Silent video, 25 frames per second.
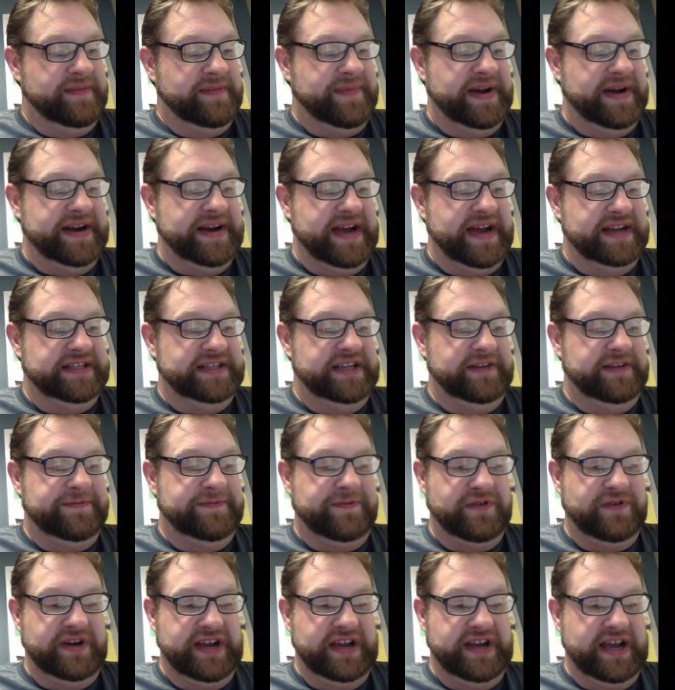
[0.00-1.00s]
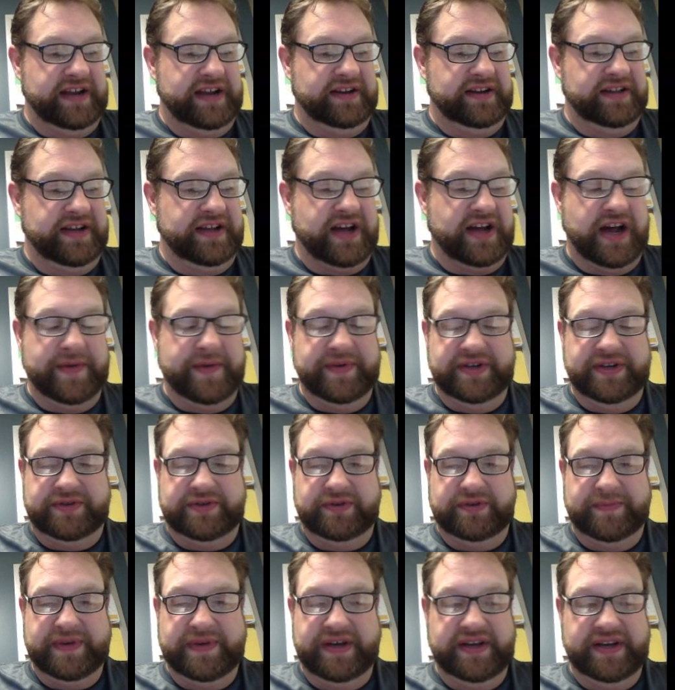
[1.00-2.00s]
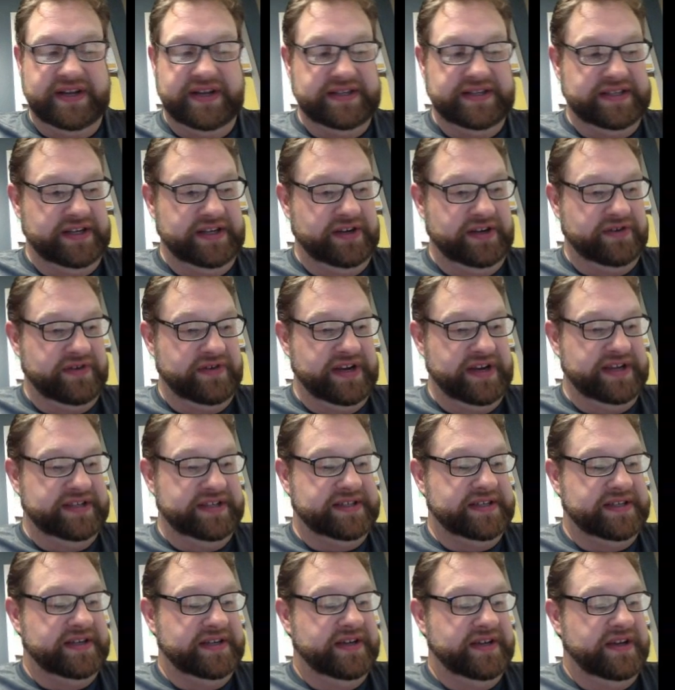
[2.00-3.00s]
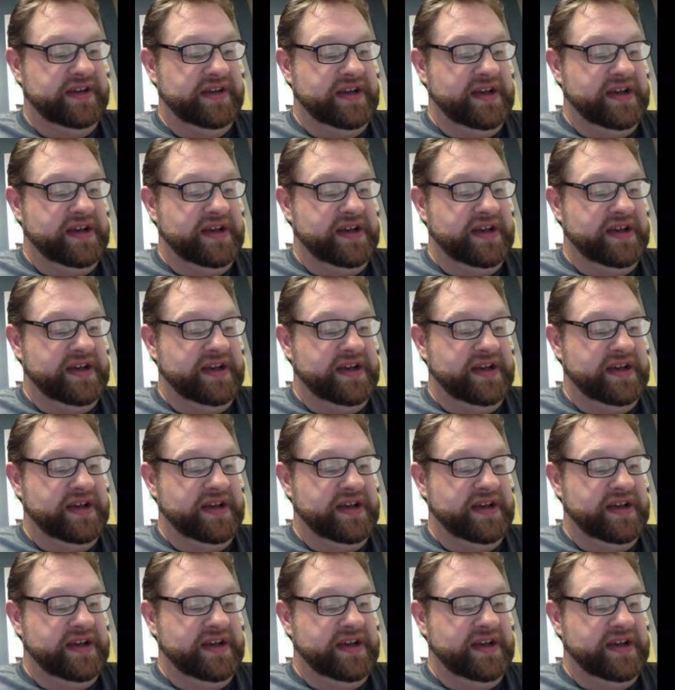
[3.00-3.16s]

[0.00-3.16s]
By 1948, the communist rebellions in Greece,